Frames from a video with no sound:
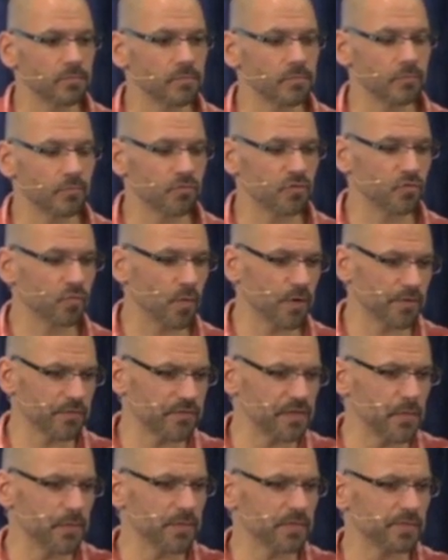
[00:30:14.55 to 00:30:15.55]
just want to
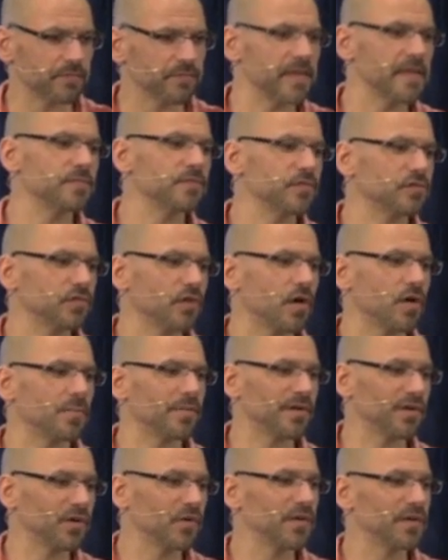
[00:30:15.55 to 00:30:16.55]
see what the flavors are,
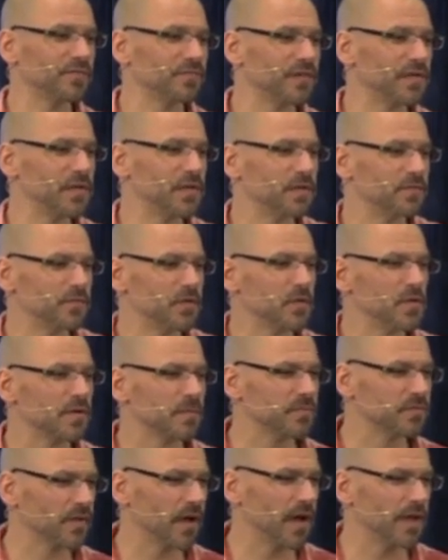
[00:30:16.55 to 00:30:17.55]
but a quick video of you
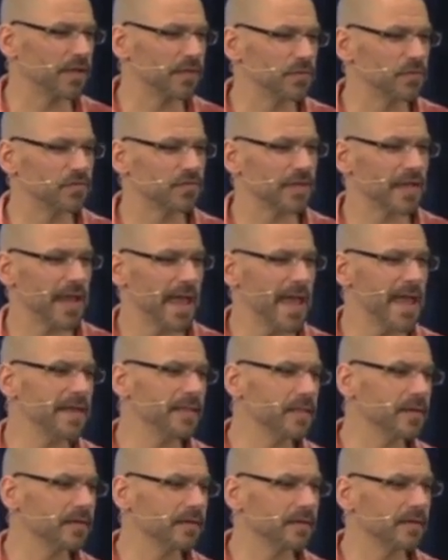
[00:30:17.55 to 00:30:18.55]
comes on and you say, hey,
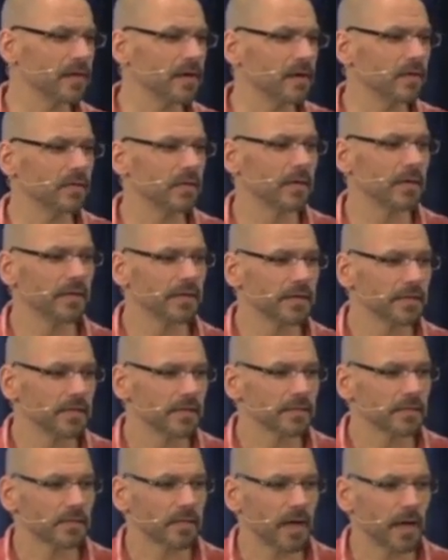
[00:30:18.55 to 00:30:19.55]
look,
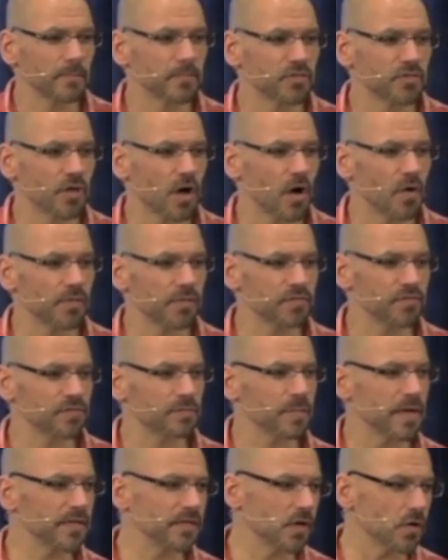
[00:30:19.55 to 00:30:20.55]
I'm Joe and this is
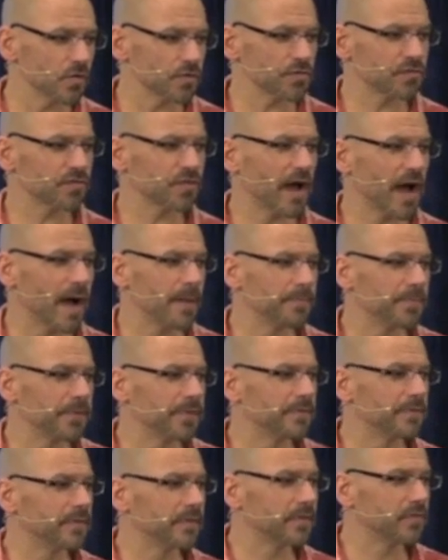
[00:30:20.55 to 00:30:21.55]
my yogurt shop
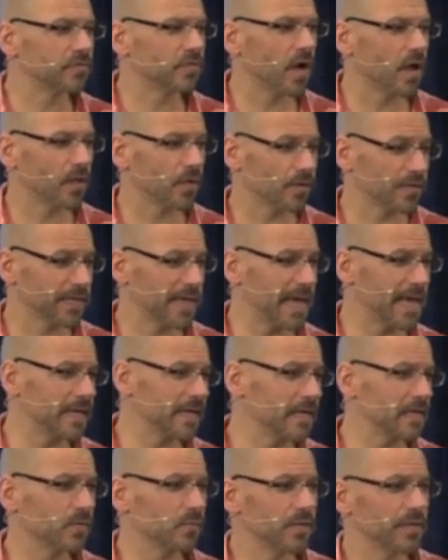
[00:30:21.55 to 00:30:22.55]
and it's all
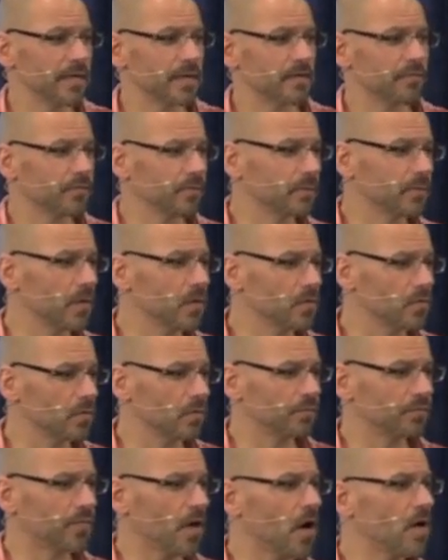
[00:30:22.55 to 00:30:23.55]
organic and we get it from
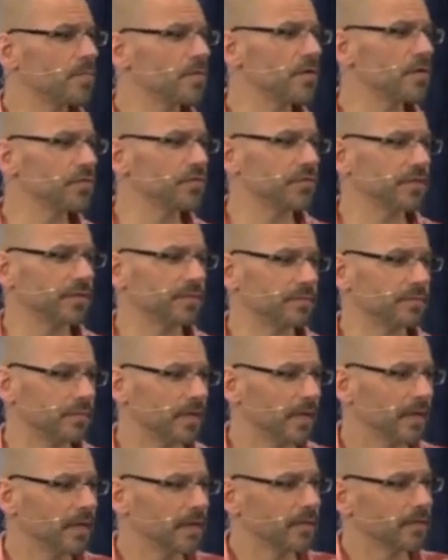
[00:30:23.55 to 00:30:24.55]
local farmers and,
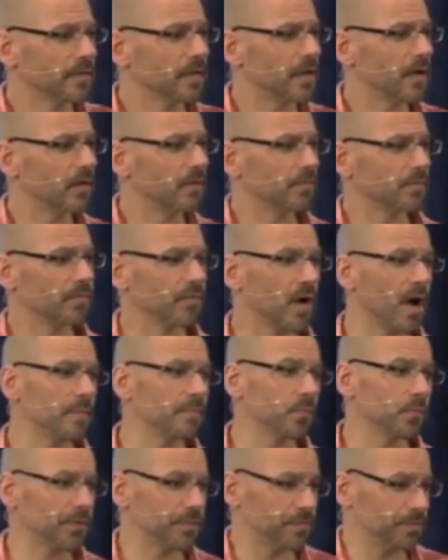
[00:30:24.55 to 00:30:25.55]
the
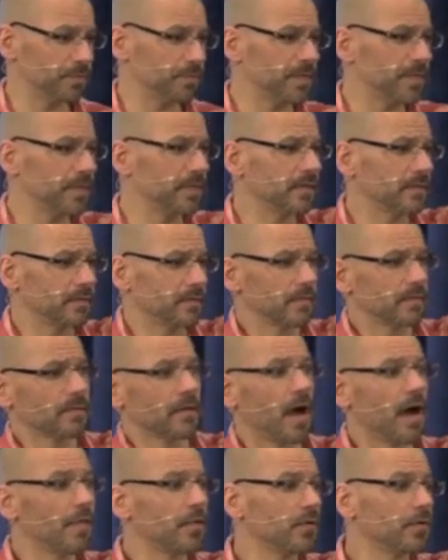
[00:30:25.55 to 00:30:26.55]
problem with the big
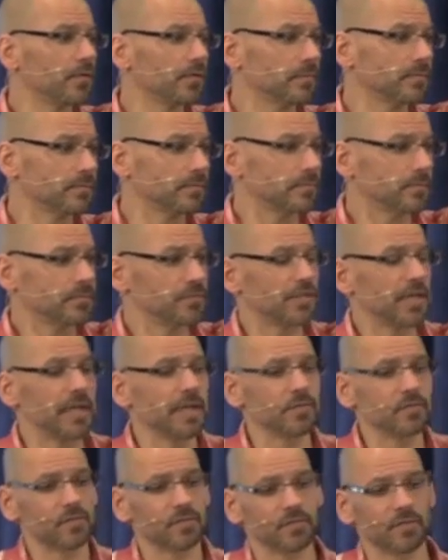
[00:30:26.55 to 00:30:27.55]
other
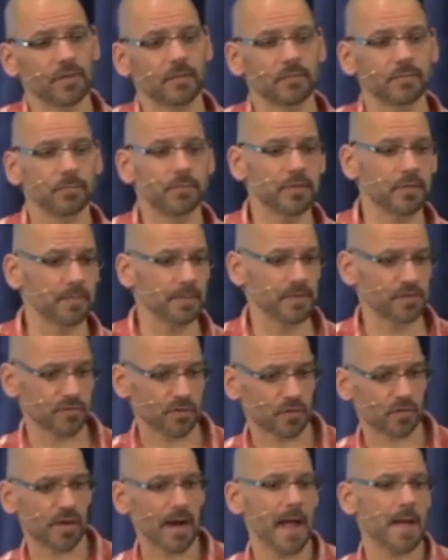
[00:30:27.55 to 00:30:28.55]
chains is they're putting a bunch
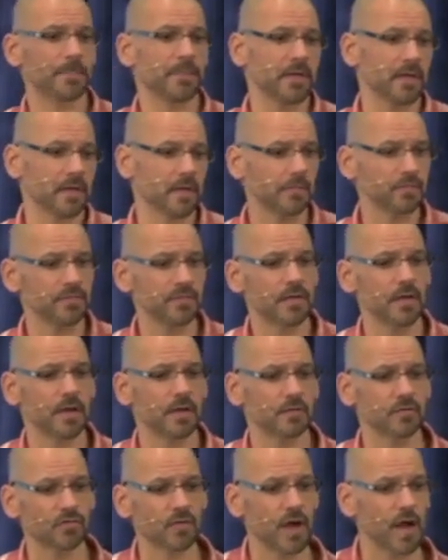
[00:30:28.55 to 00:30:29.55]
of crap and it comes in on
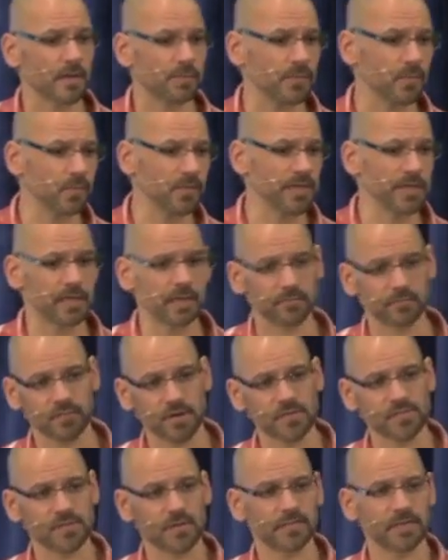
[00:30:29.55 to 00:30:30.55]
a truck, but we get it
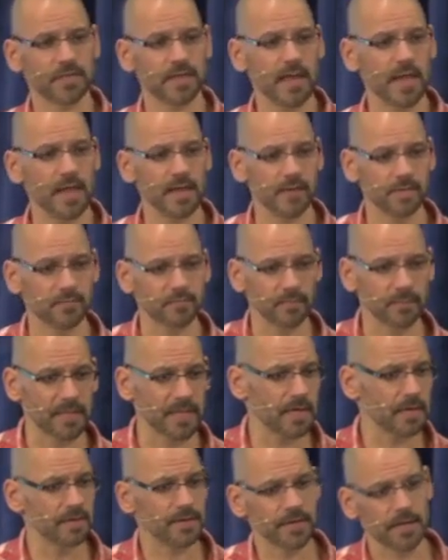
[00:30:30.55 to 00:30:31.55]
fresh every day from
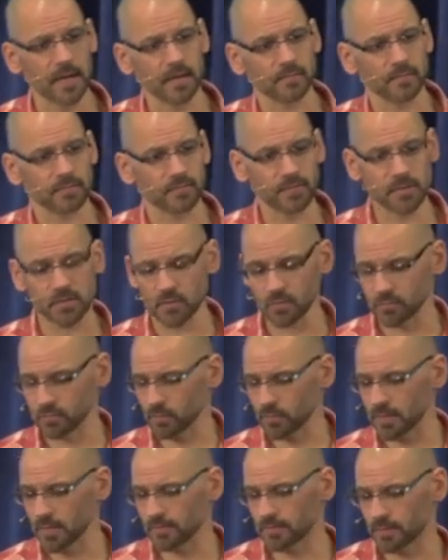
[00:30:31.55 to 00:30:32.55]
Larry out in the fields or
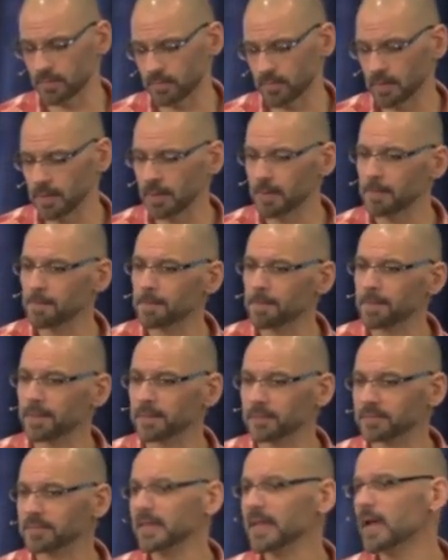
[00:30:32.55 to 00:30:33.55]
whatever. I
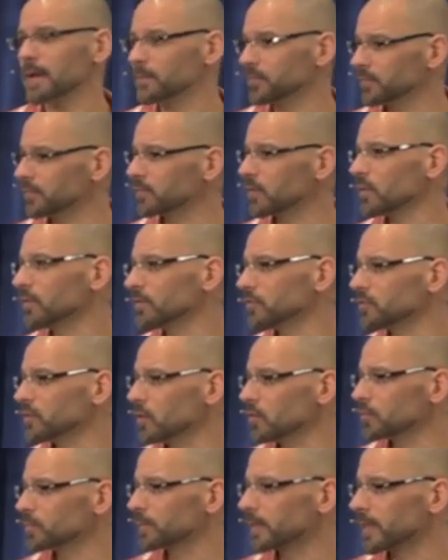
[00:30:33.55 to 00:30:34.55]
go, damn, let's go to
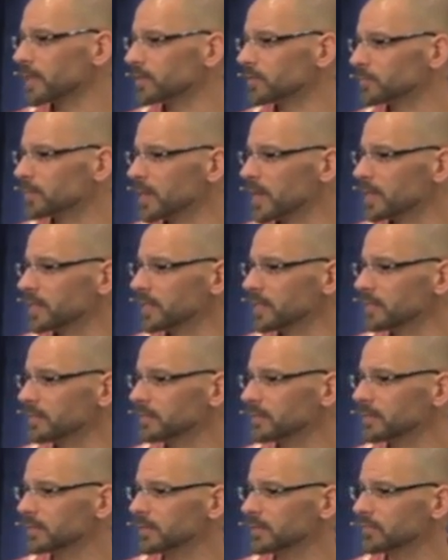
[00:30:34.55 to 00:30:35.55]
Joe's place, man.
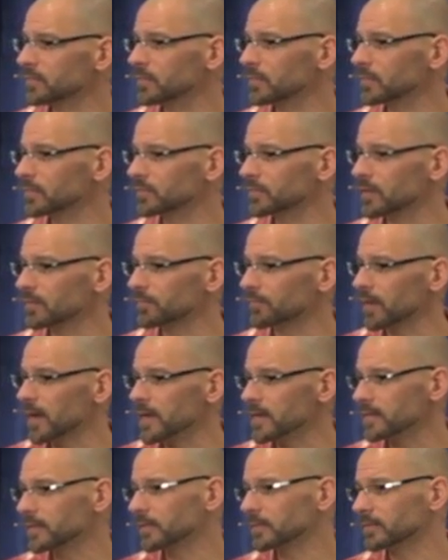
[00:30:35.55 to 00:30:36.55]
He's doing stuff
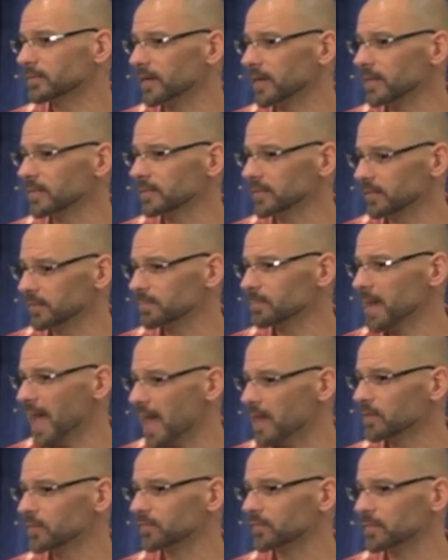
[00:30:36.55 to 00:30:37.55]
right? That
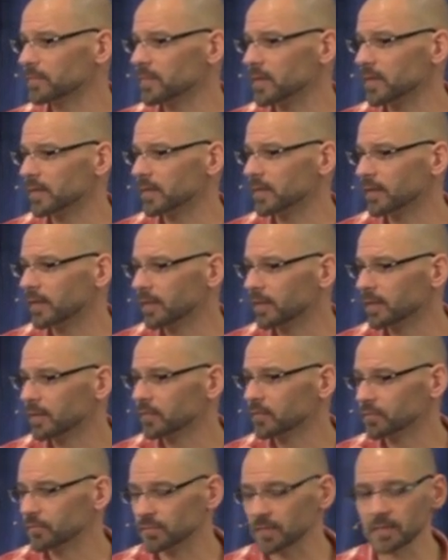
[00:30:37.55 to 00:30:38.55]
matters to me.
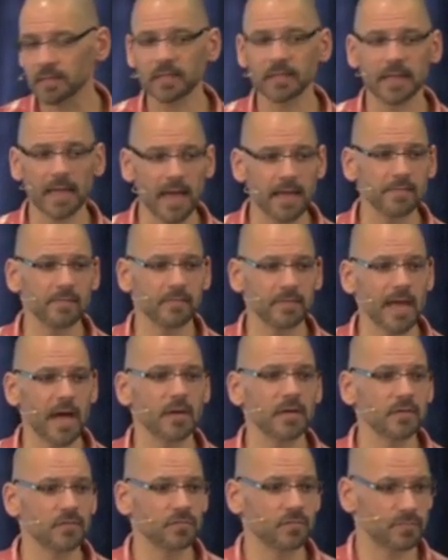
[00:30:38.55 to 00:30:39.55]
Suddenly now
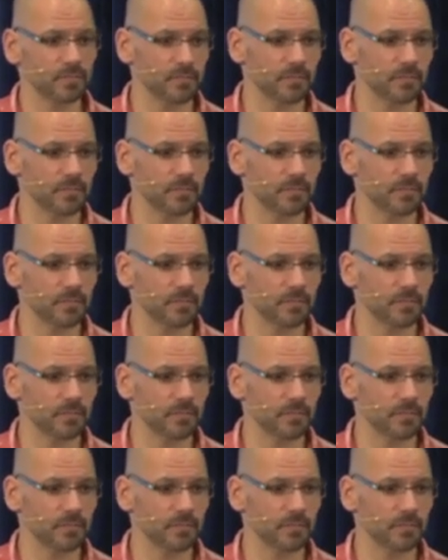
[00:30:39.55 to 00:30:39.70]
he's